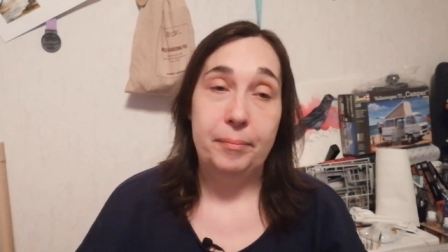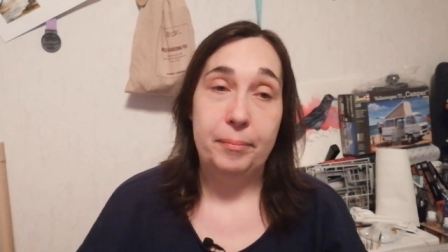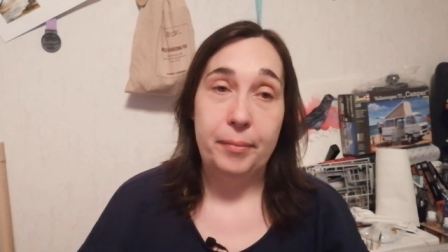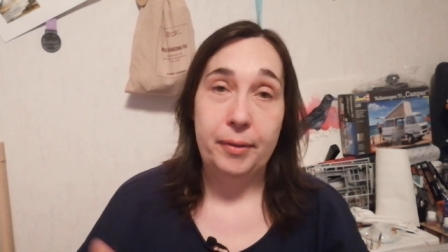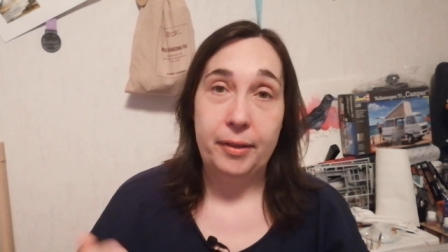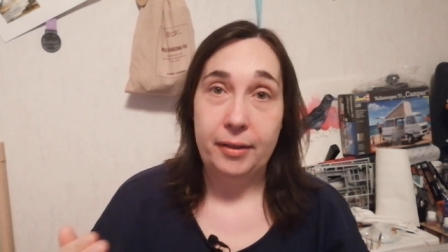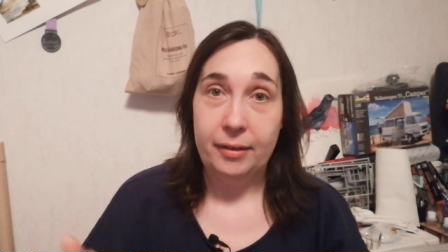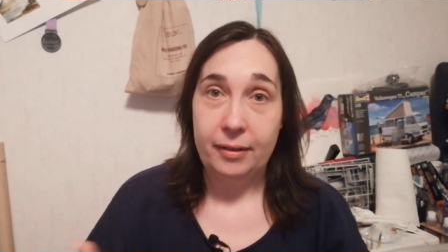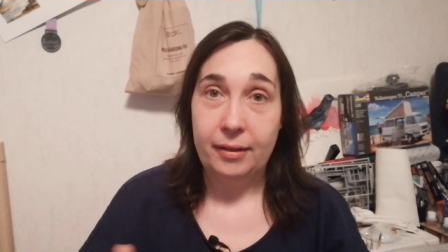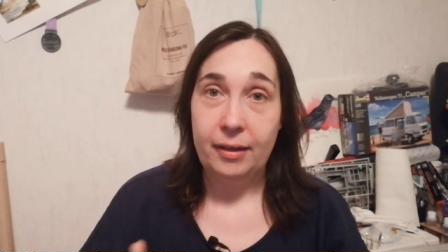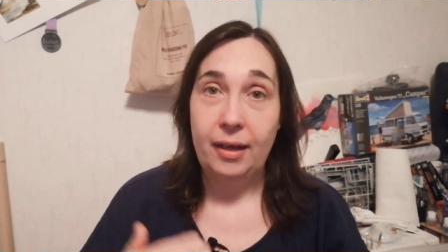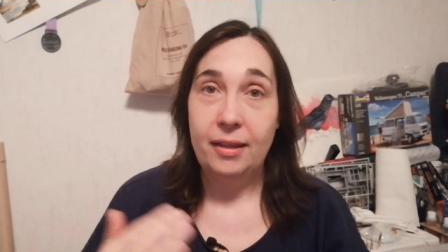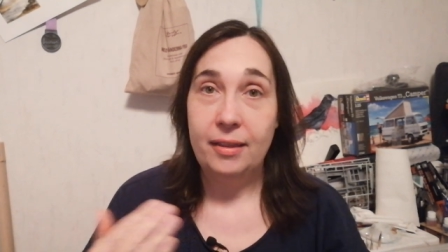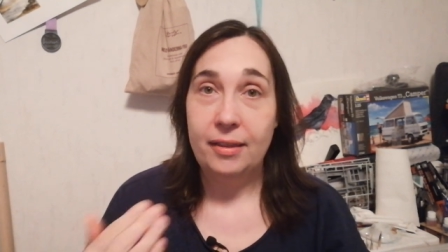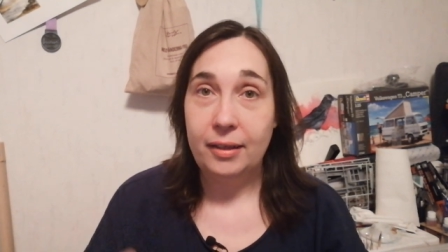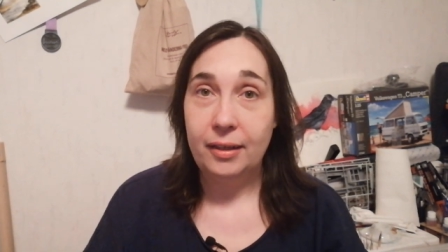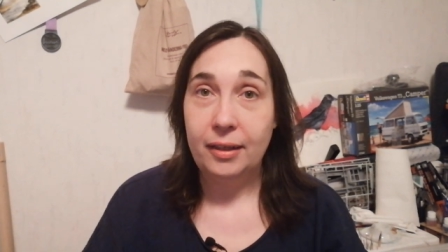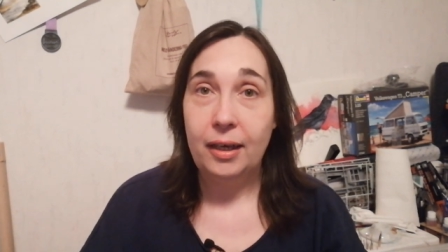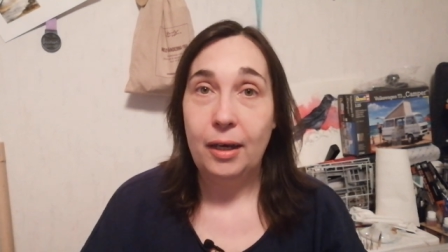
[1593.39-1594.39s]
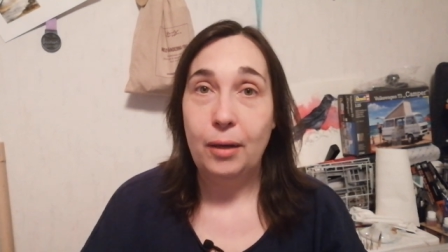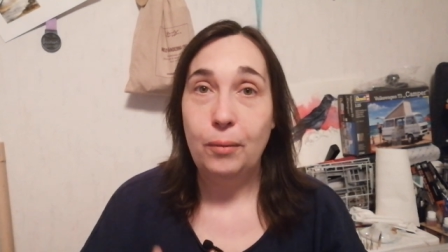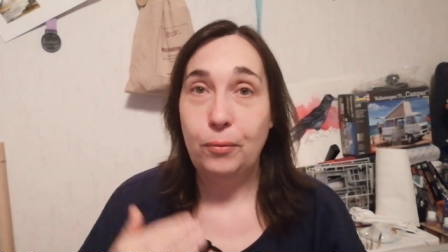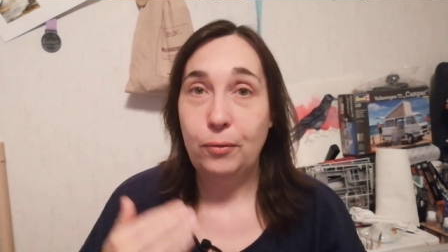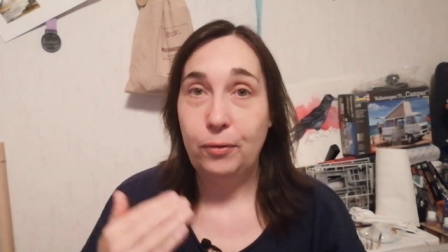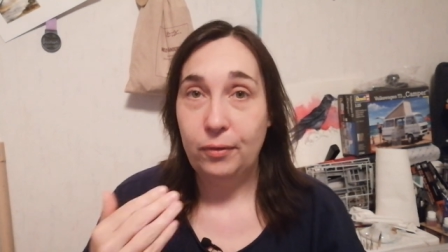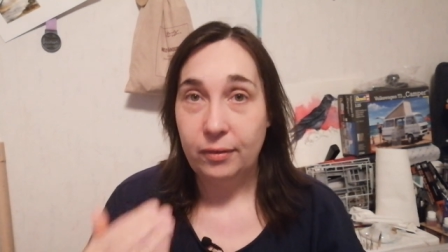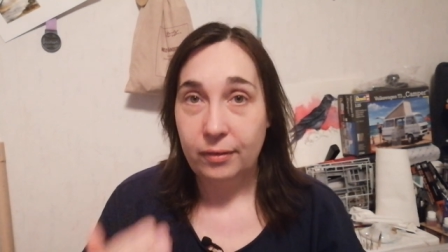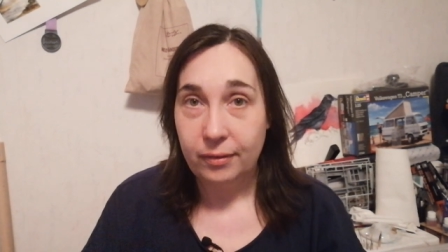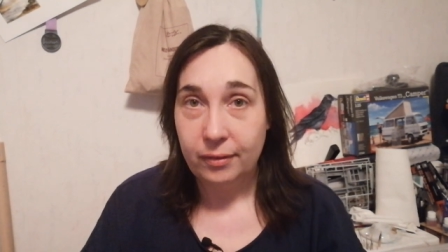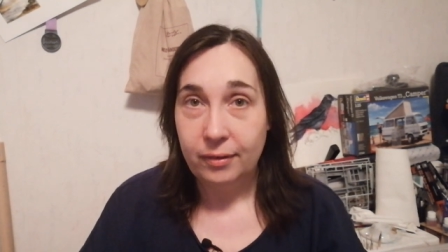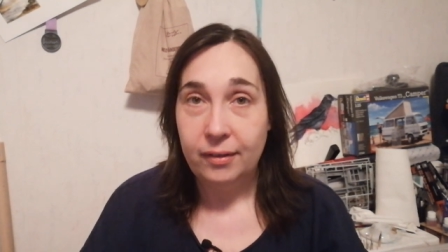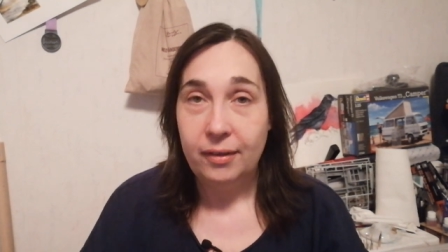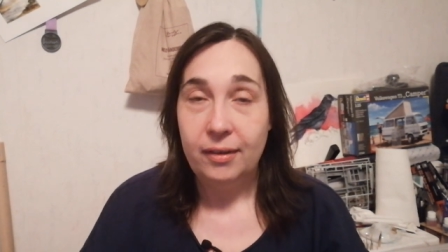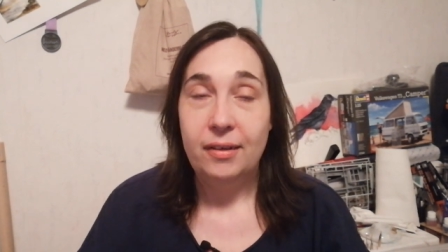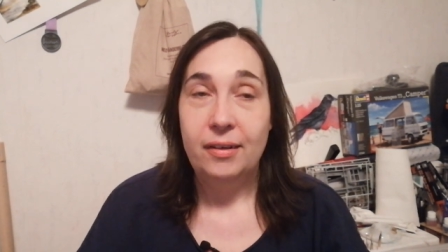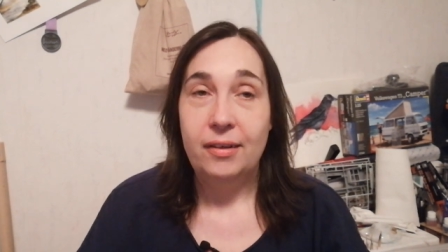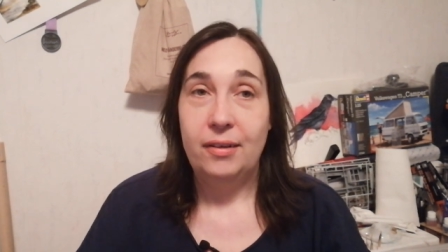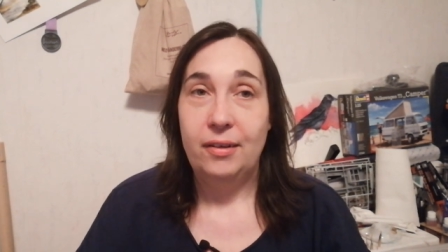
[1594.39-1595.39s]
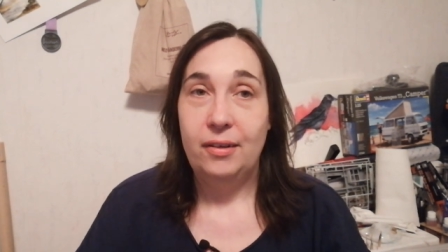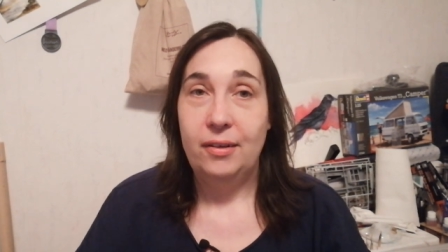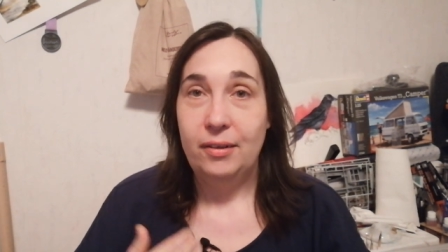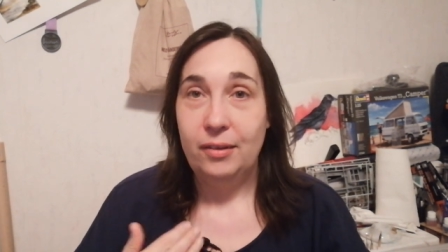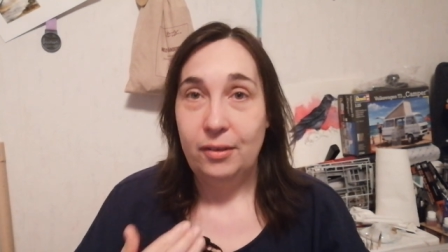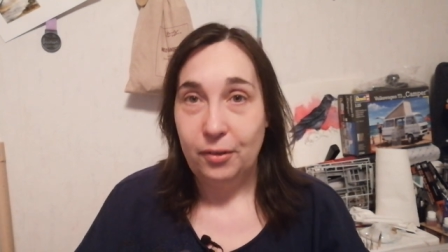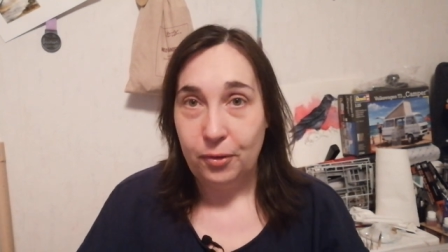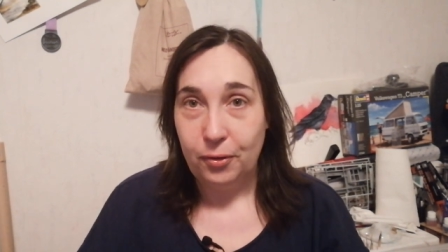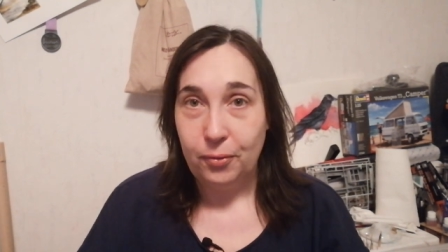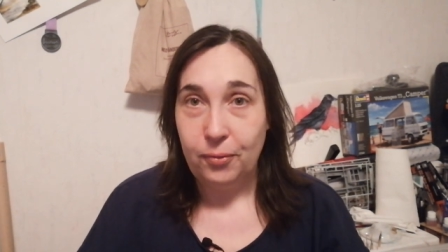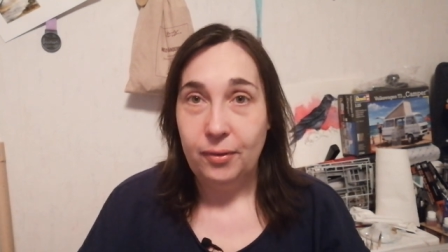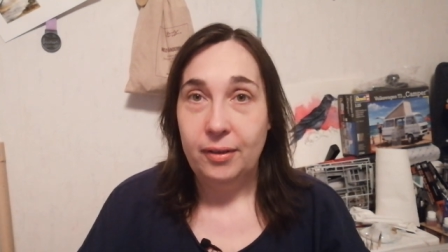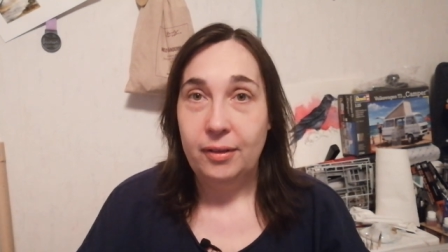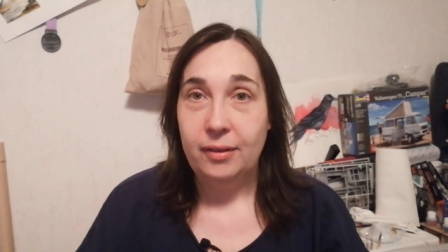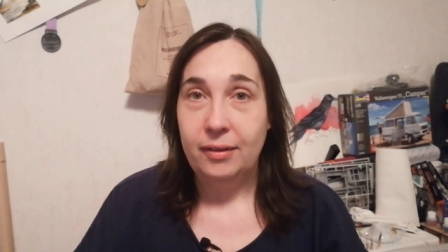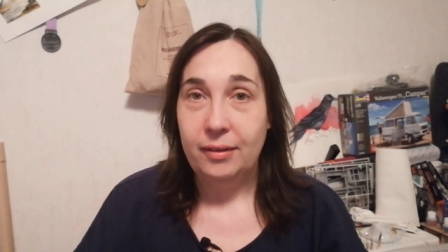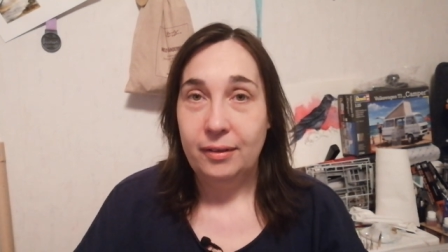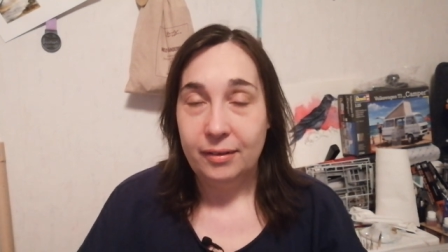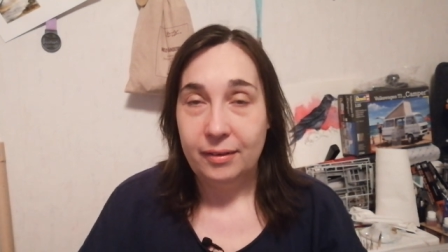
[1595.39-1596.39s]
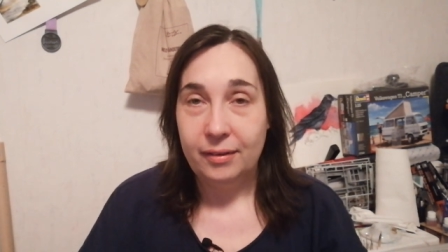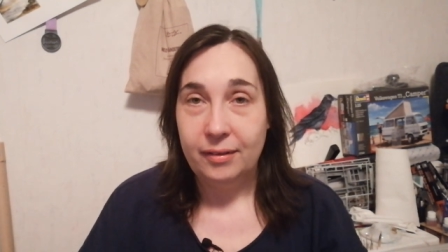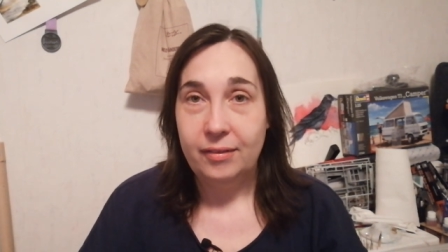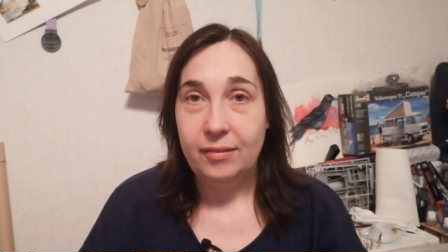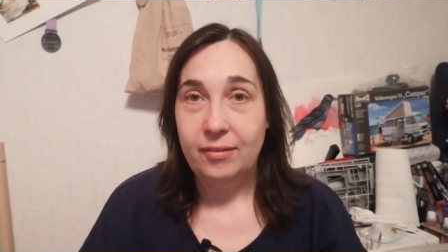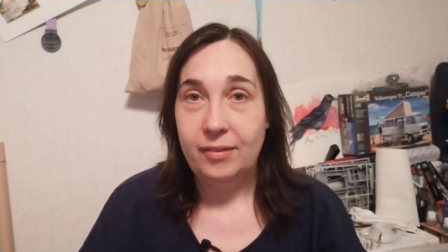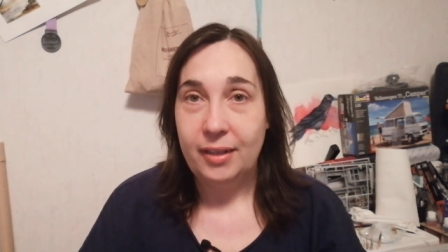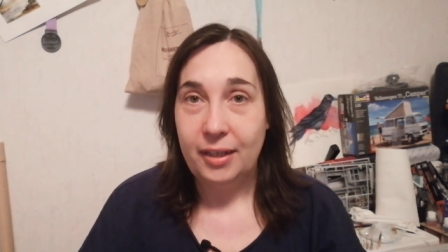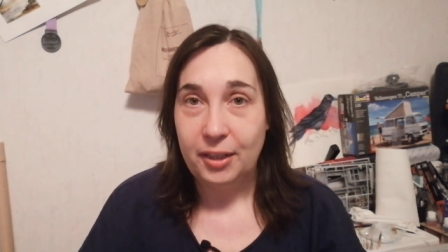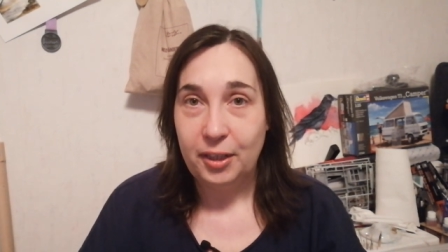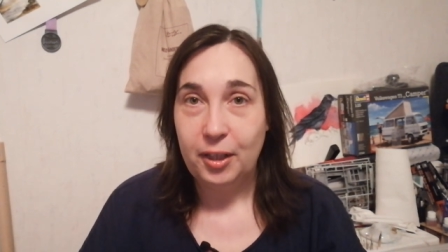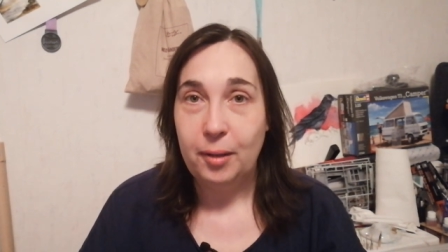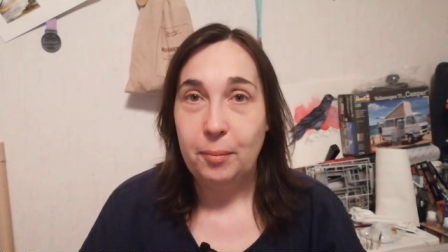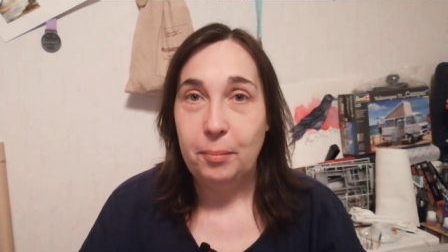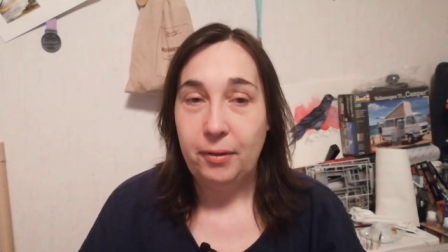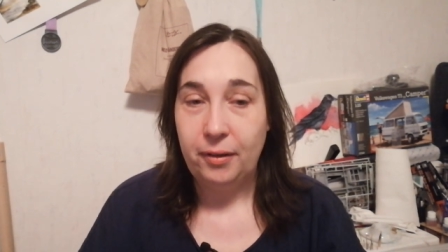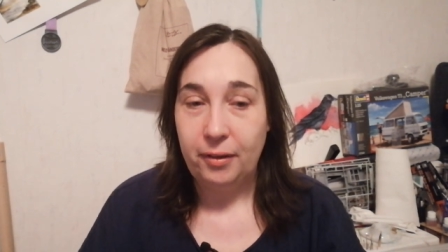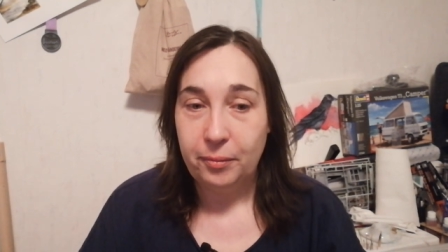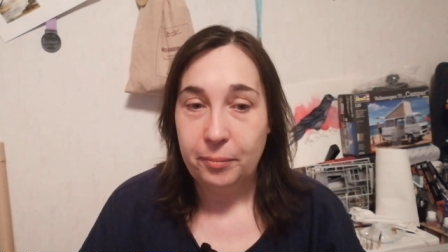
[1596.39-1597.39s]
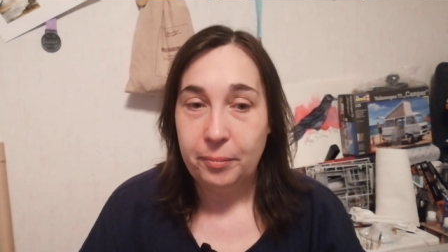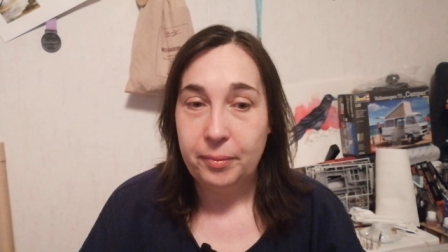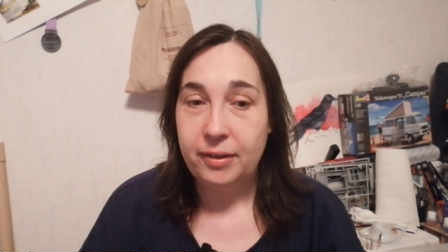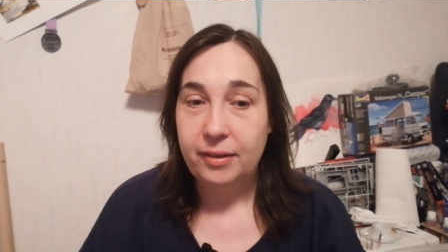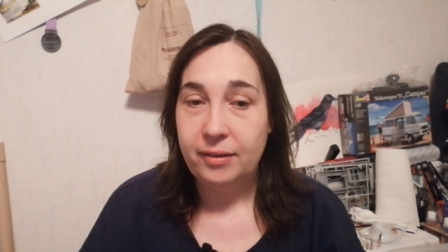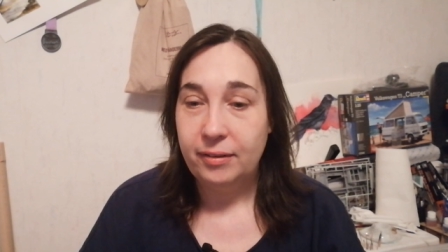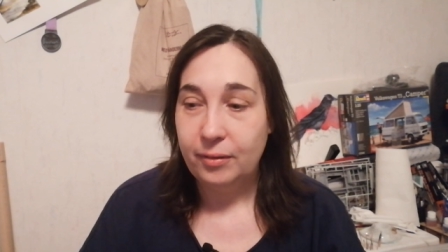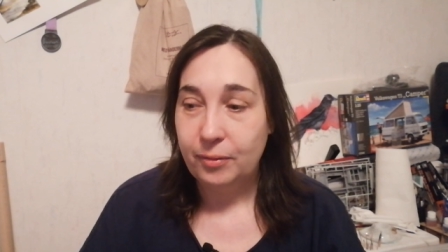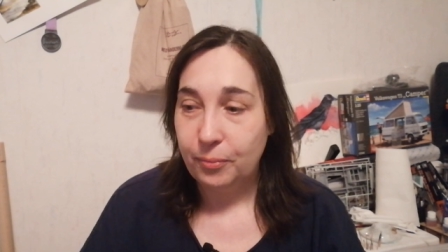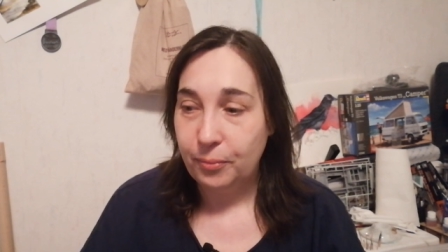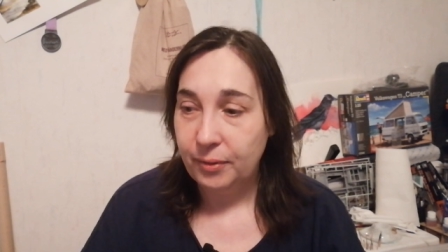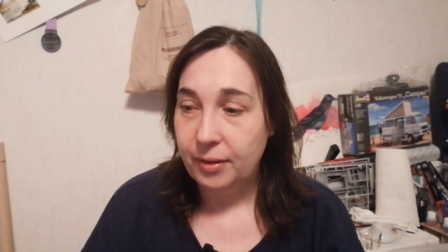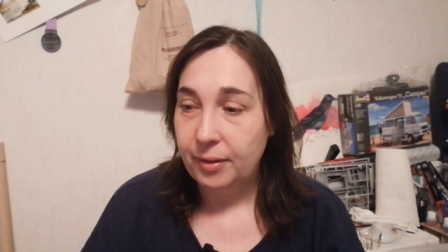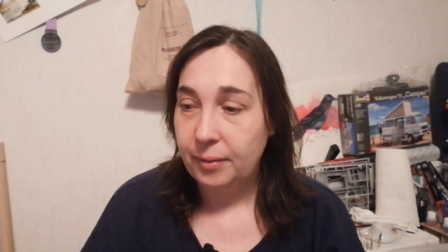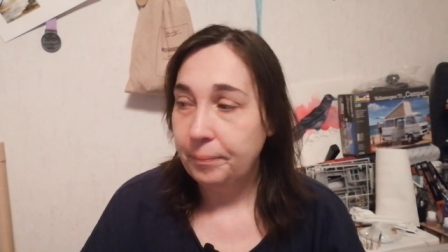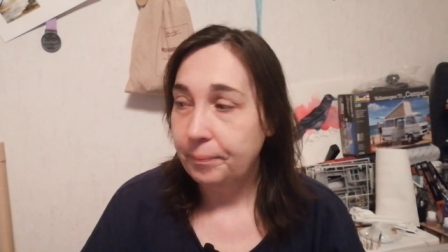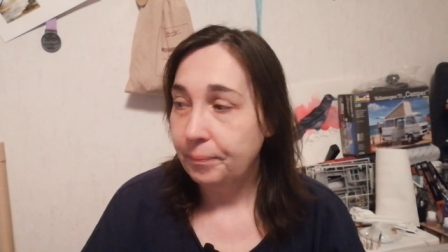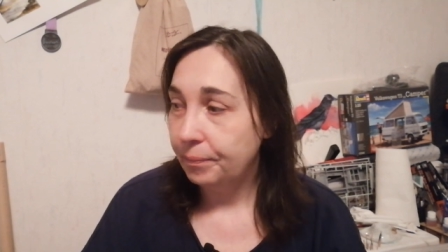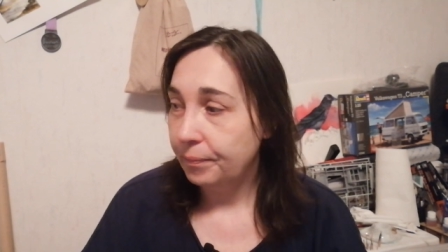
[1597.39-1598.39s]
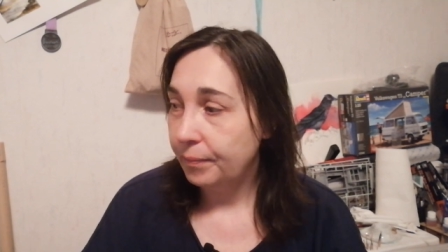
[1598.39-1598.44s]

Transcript: But I think I will, you know, stash up a little bit with them.